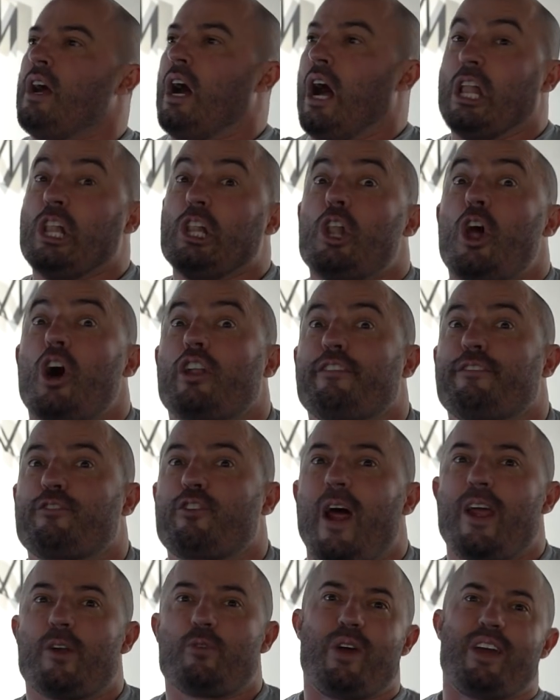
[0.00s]
a lot of
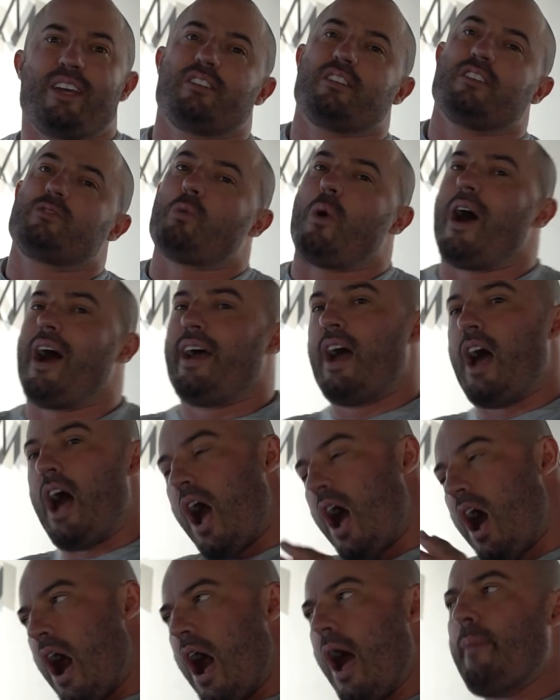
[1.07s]
great reasons why a
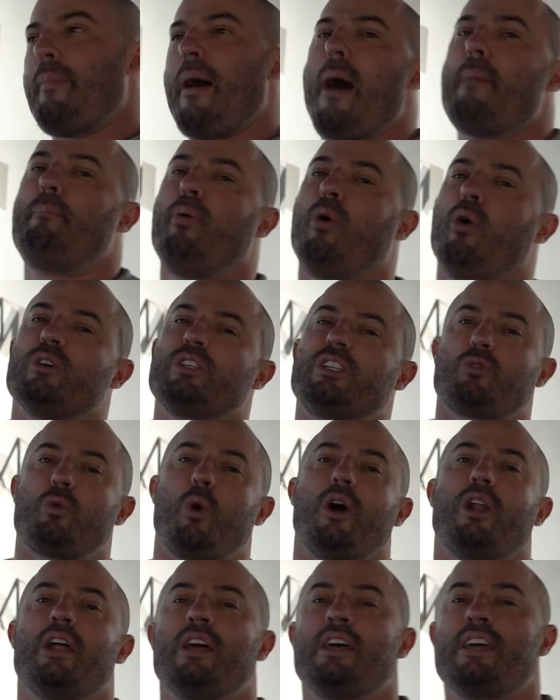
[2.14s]
high bar pause
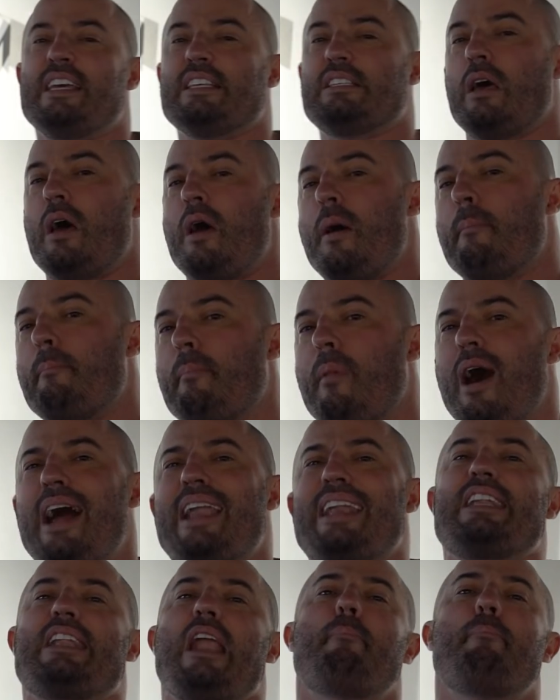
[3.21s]
squat is my
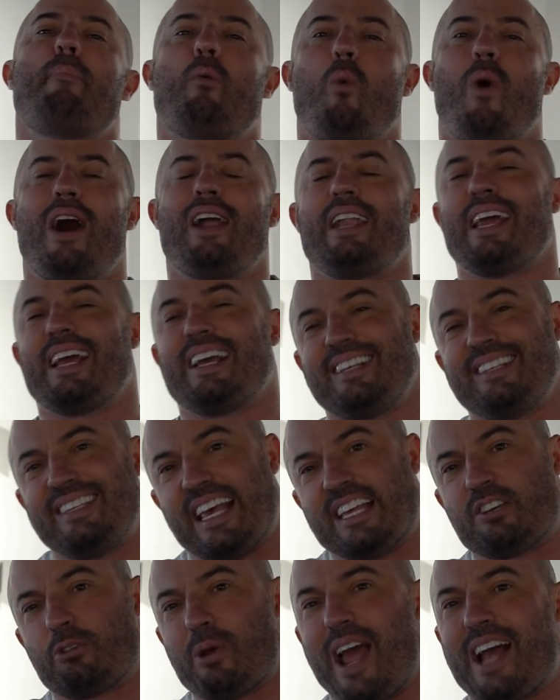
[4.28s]
number one
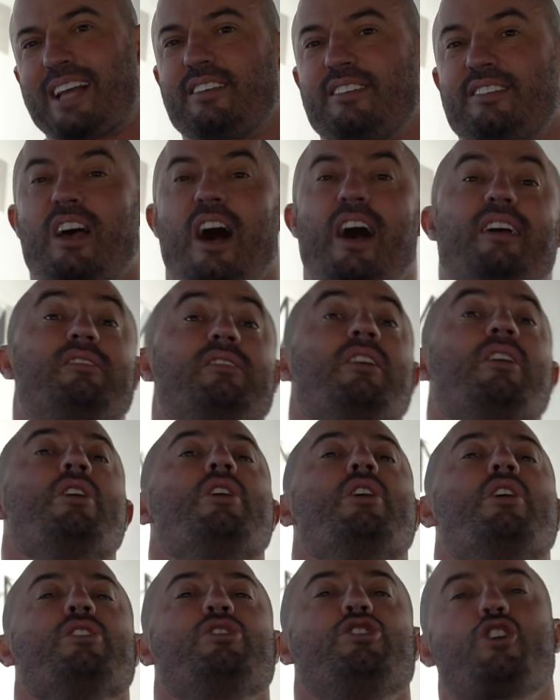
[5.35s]
accessory exercise
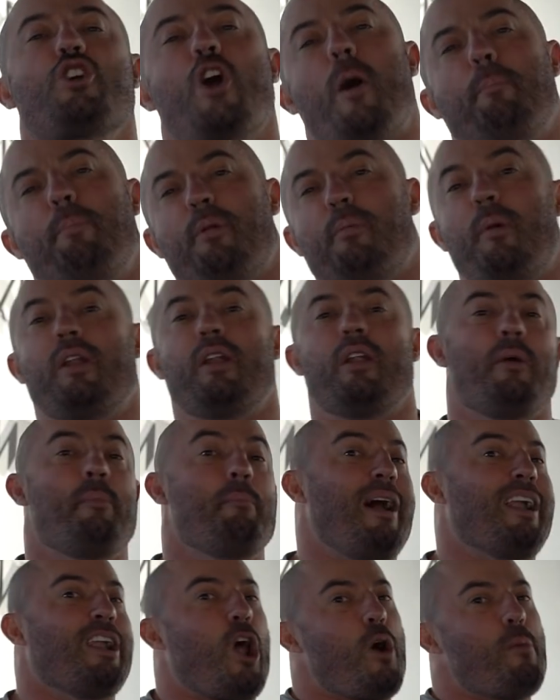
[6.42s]
to complement
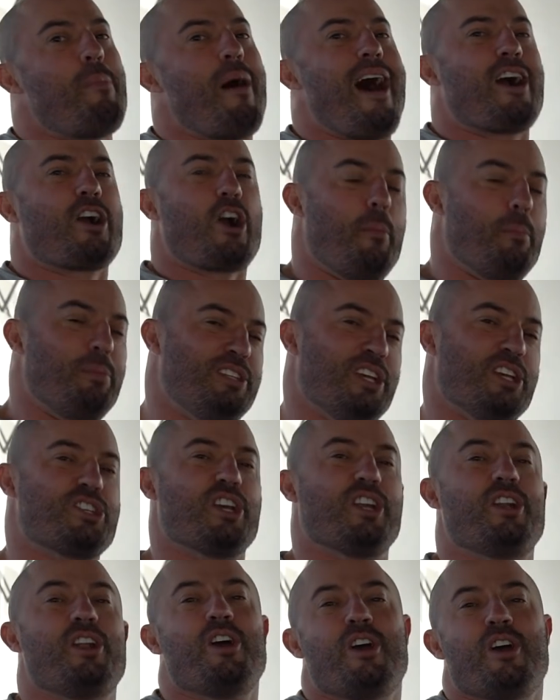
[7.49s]
my low bar
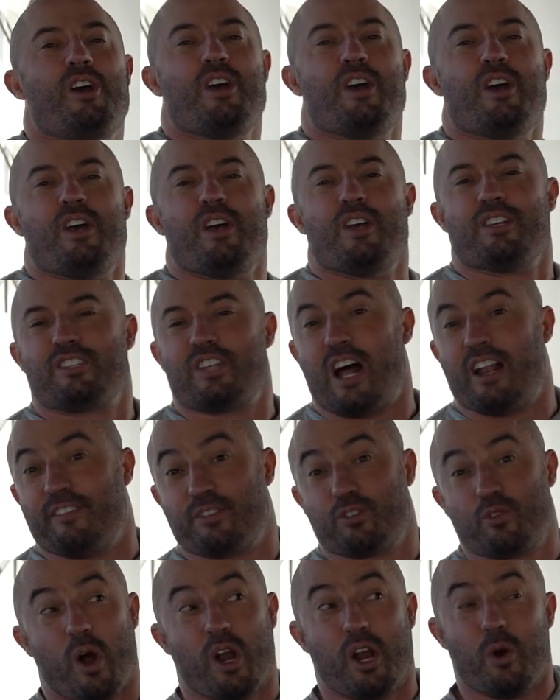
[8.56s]
competition style of
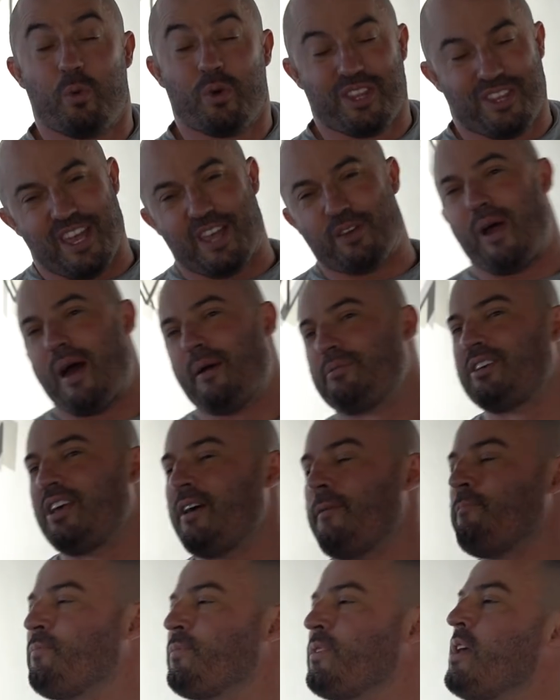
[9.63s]
squat with knee wraps.
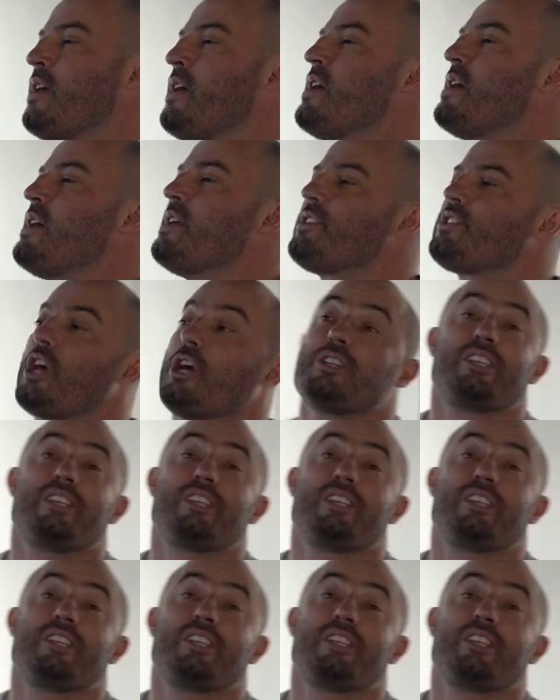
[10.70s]
So